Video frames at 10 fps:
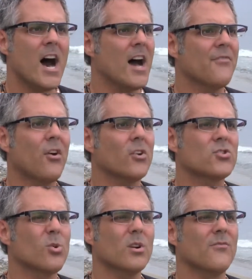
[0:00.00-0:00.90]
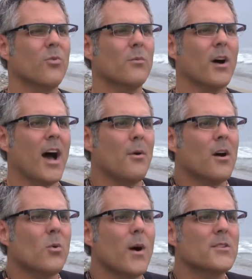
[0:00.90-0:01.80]
I fall short of what
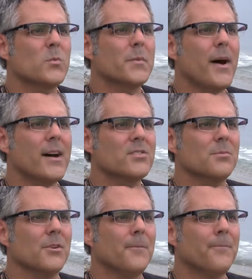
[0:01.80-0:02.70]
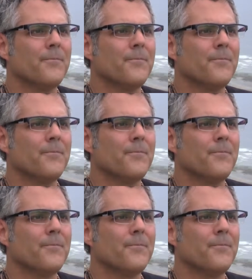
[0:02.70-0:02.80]
otherwise would be possible.